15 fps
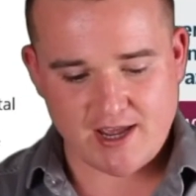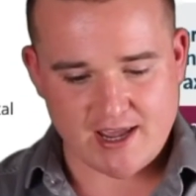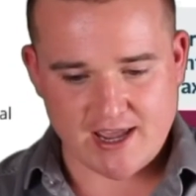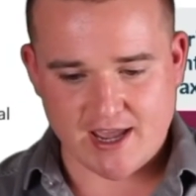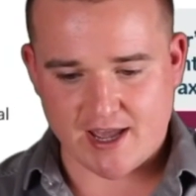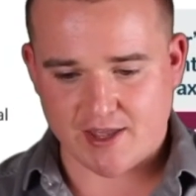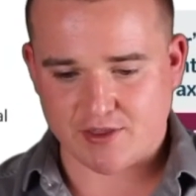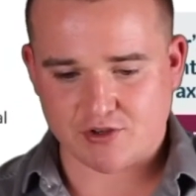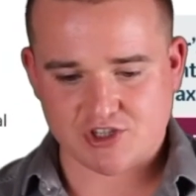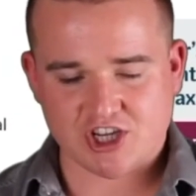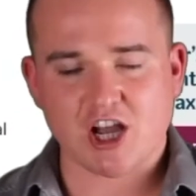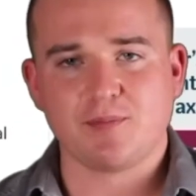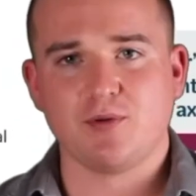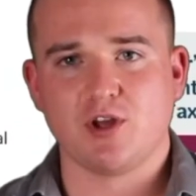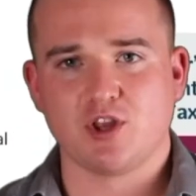And there's a
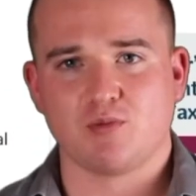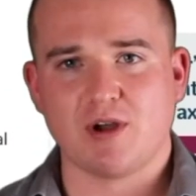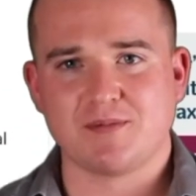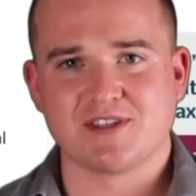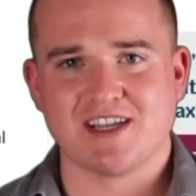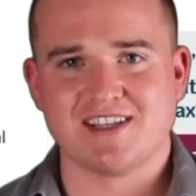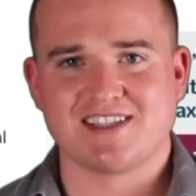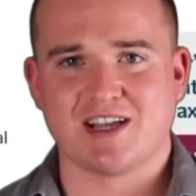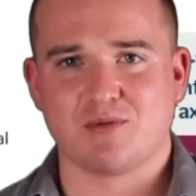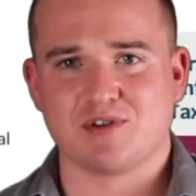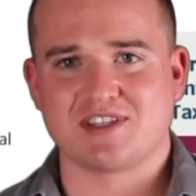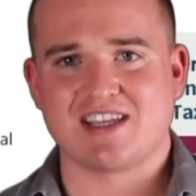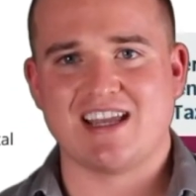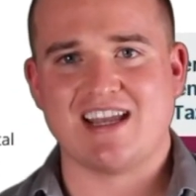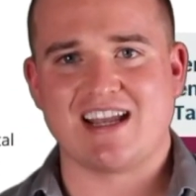couple other websites that were
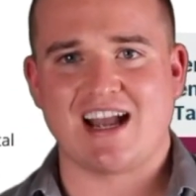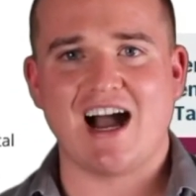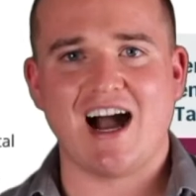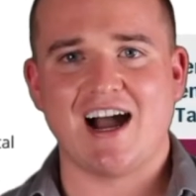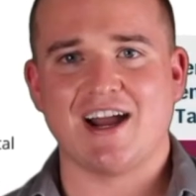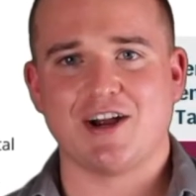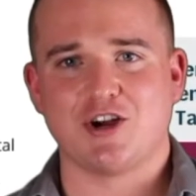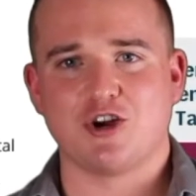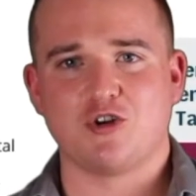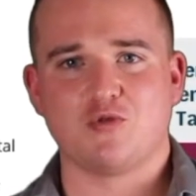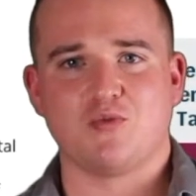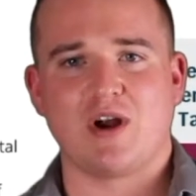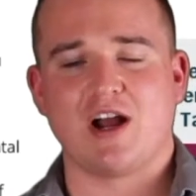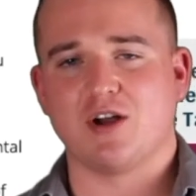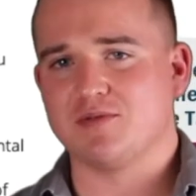saying higher,
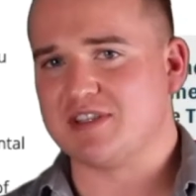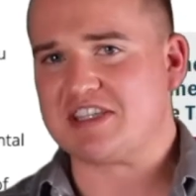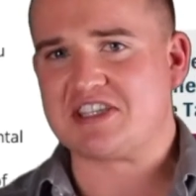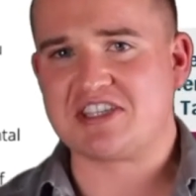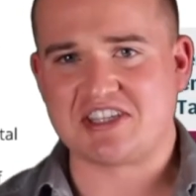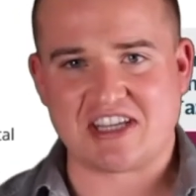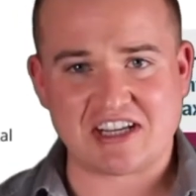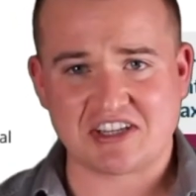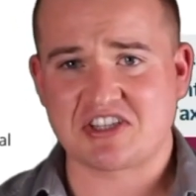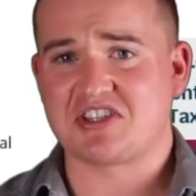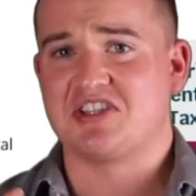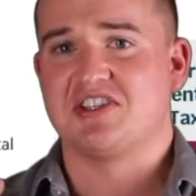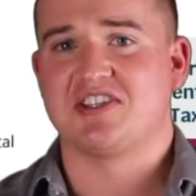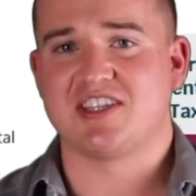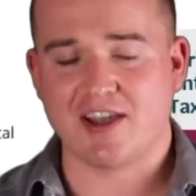around six
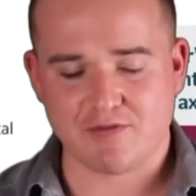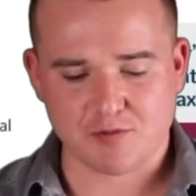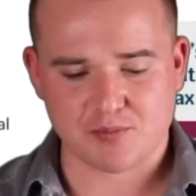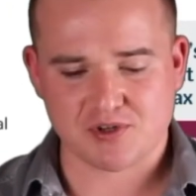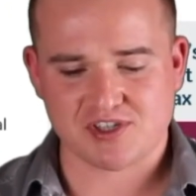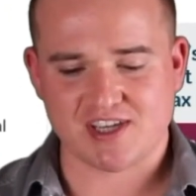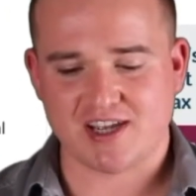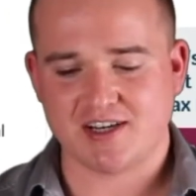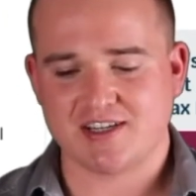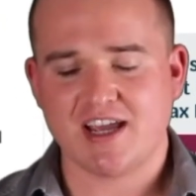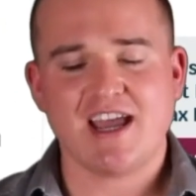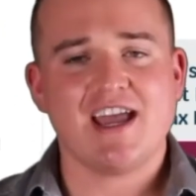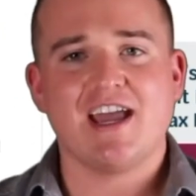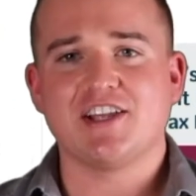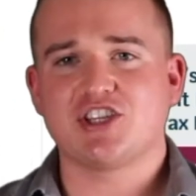to seven percent.
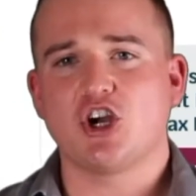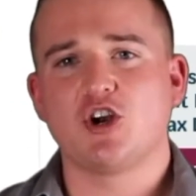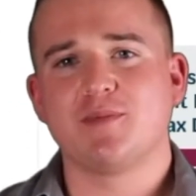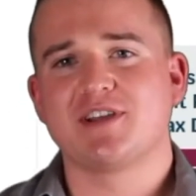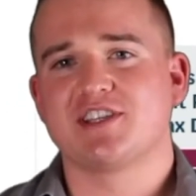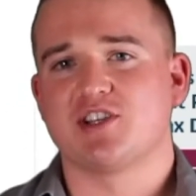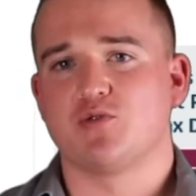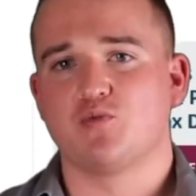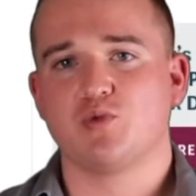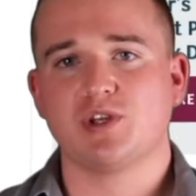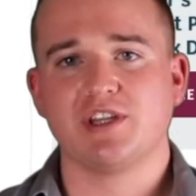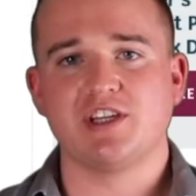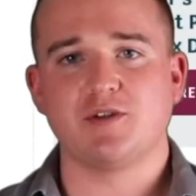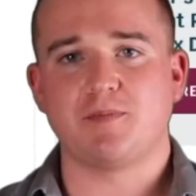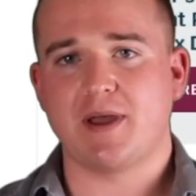It's hard because it
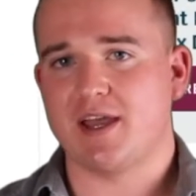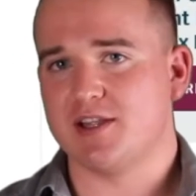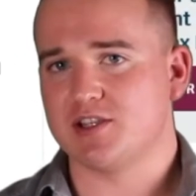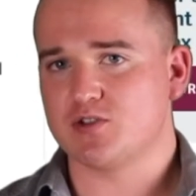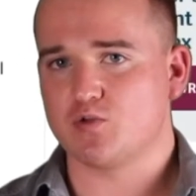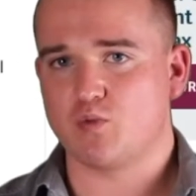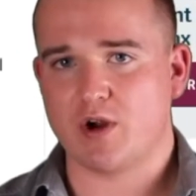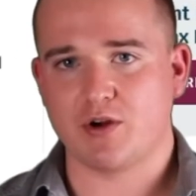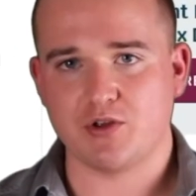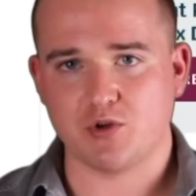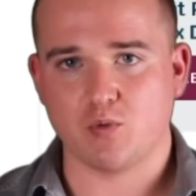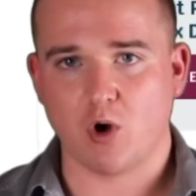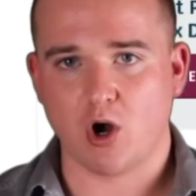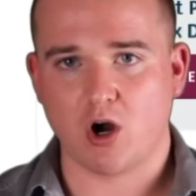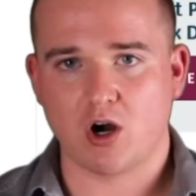really depends where
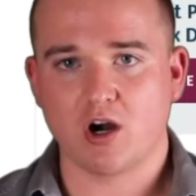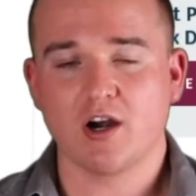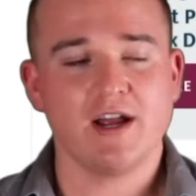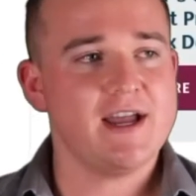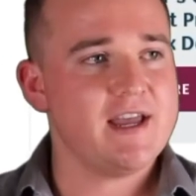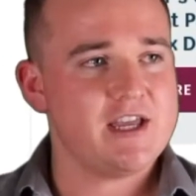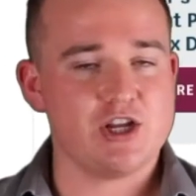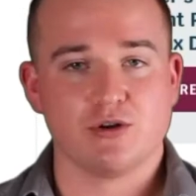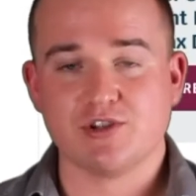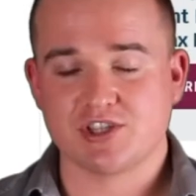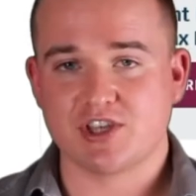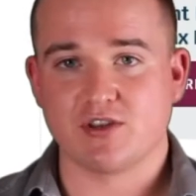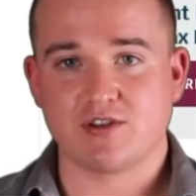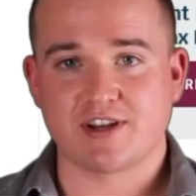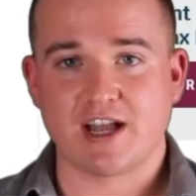you are. Here in
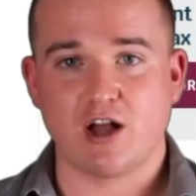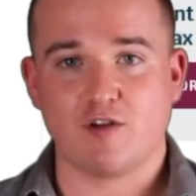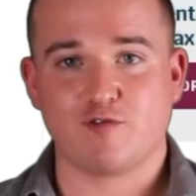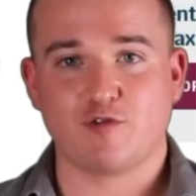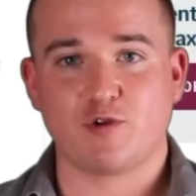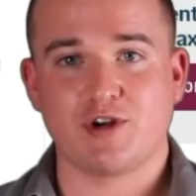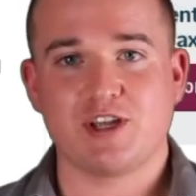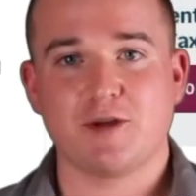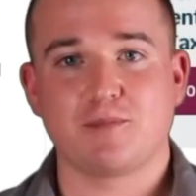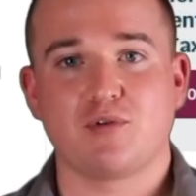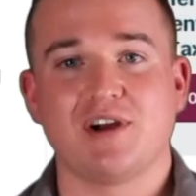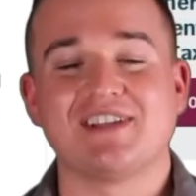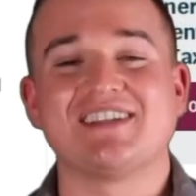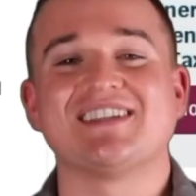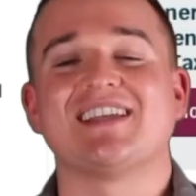Southern California,
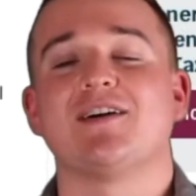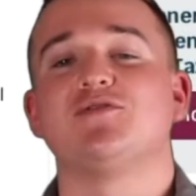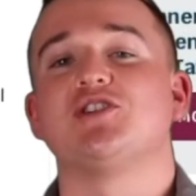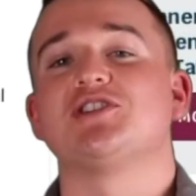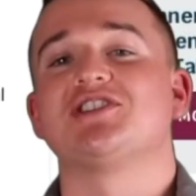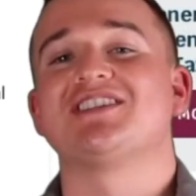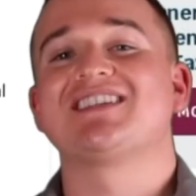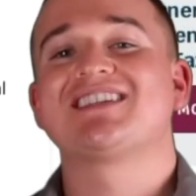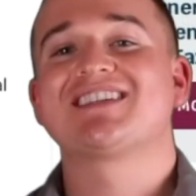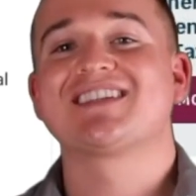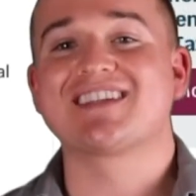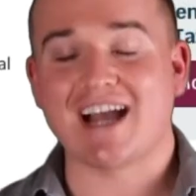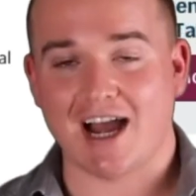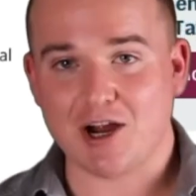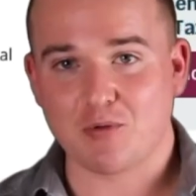prices have just
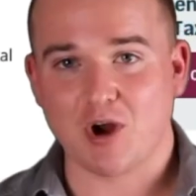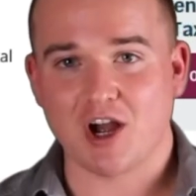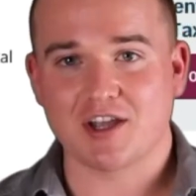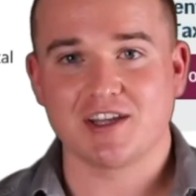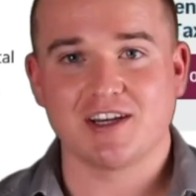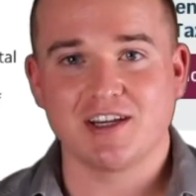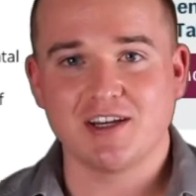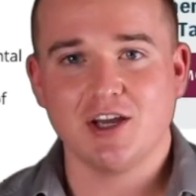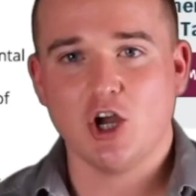skyrocketed,